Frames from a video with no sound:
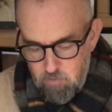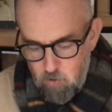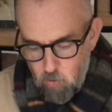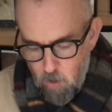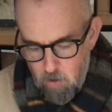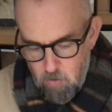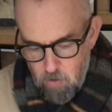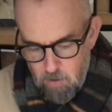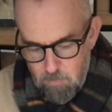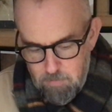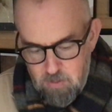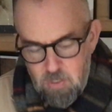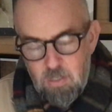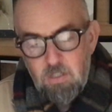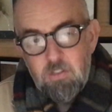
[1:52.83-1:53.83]

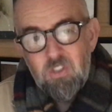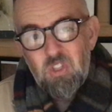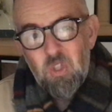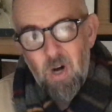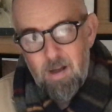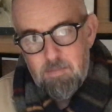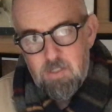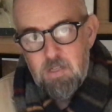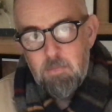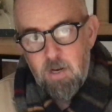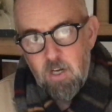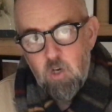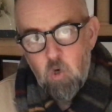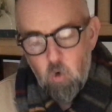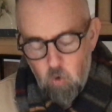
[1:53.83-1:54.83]
grown-ups trapped him in a
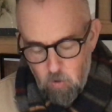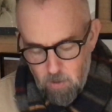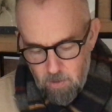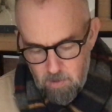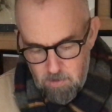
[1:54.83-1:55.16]
corner.